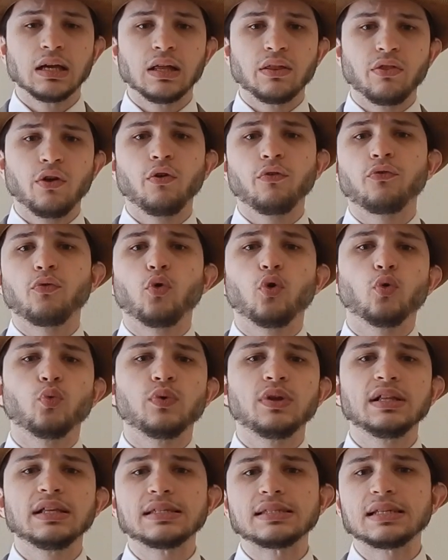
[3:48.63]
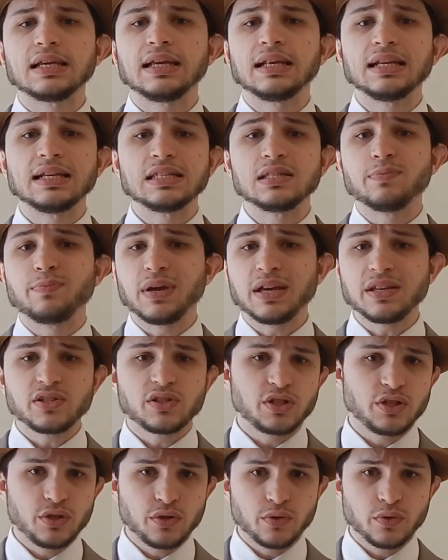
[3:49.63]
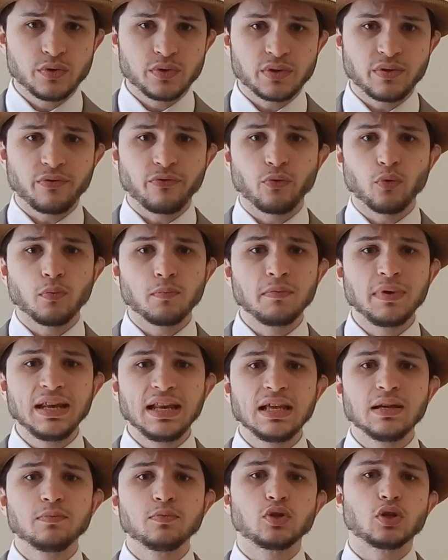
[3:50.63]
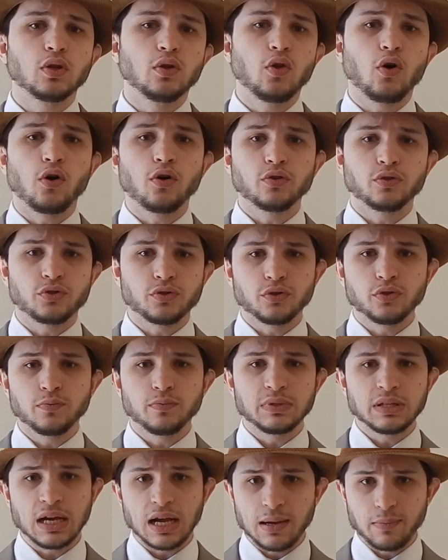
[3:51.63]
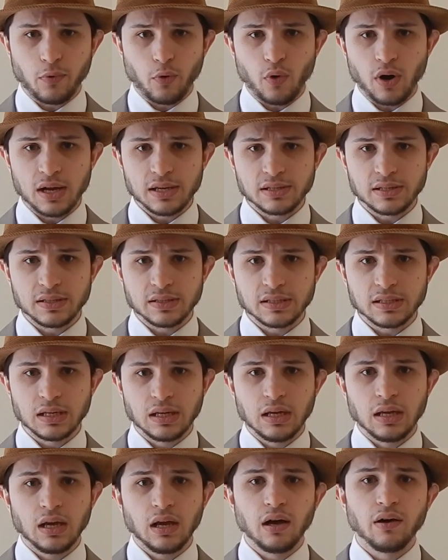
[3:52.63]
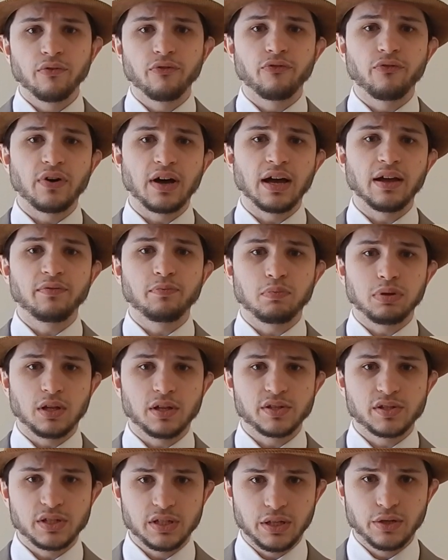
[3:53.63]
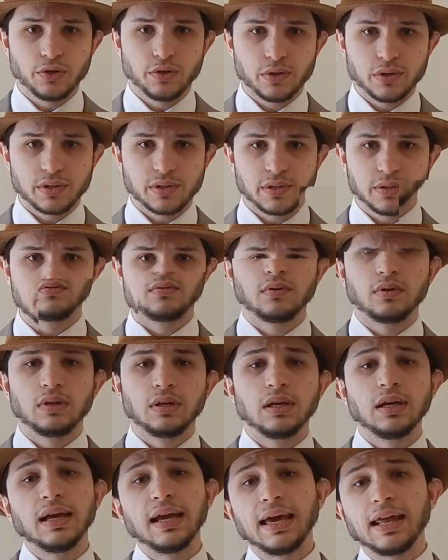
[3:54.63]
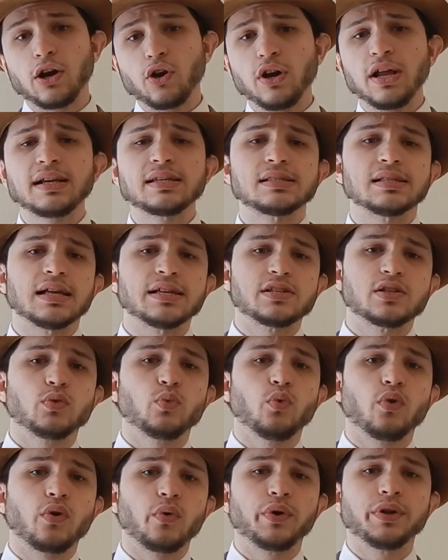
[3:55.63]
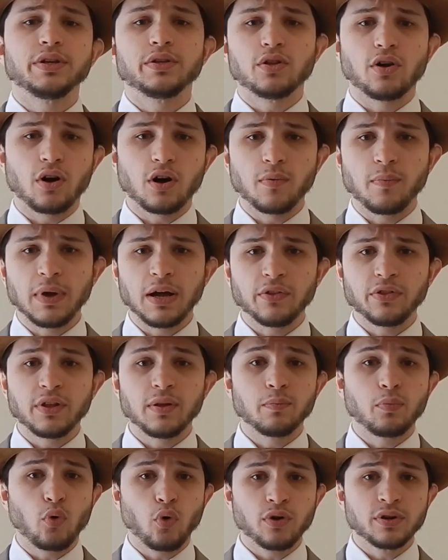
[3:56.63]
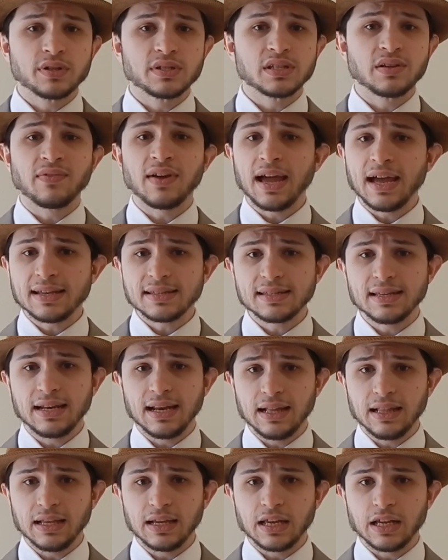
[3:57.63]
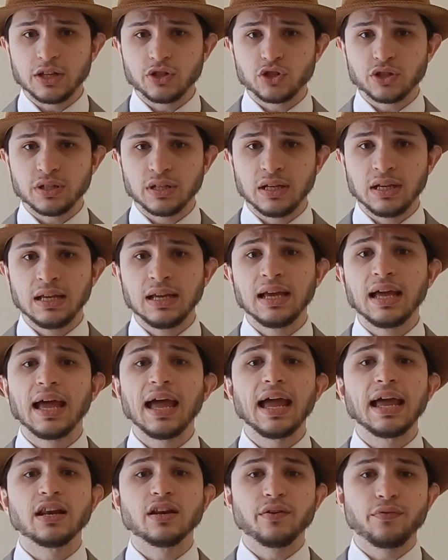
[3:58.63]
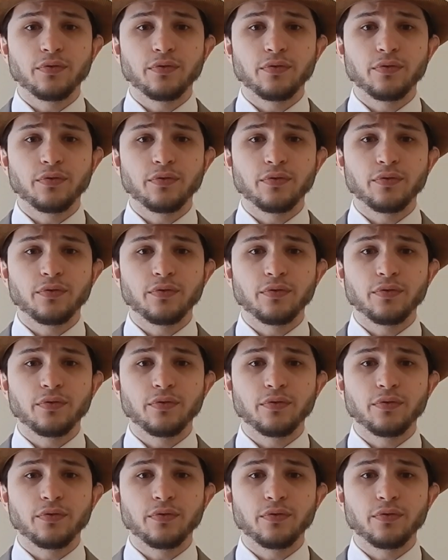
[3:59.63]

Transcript: Therefore, real estate is best used for medium to long-term time horizons of 5+ years. In our next lesson, we're going to talk about the importance of asset allocation and